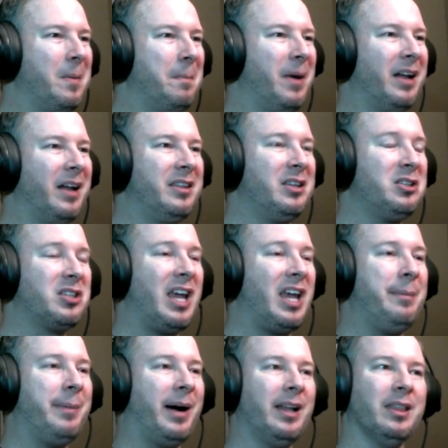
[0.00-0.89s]
But this
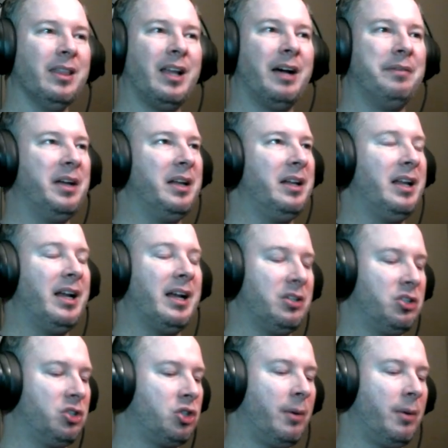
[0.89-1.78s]
game, I love it. It
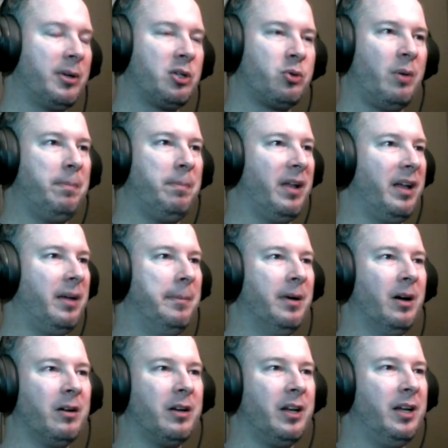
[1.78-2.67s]
has so much
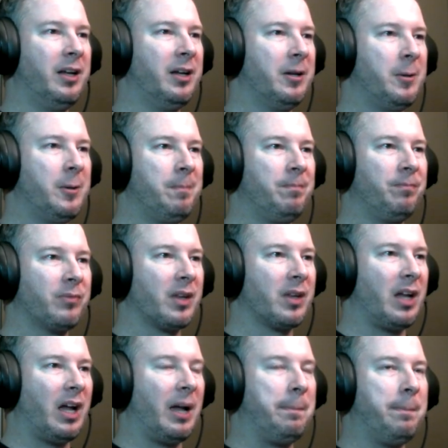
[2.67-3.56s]
replayability.
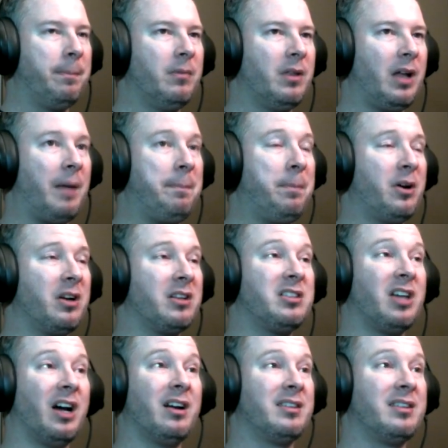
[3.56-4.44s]
I put a
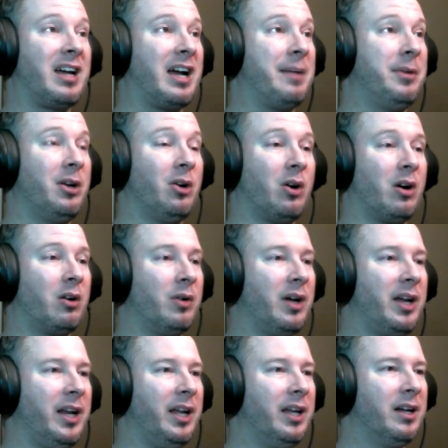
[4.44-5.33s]
ton of time into it
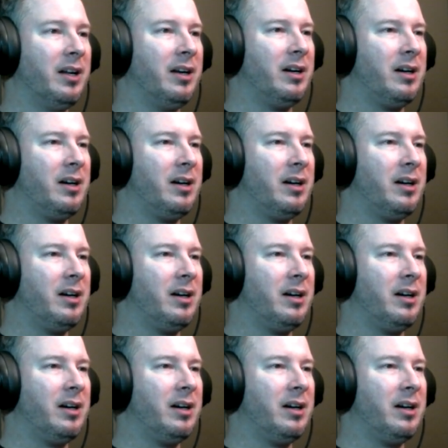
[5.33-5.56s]
already.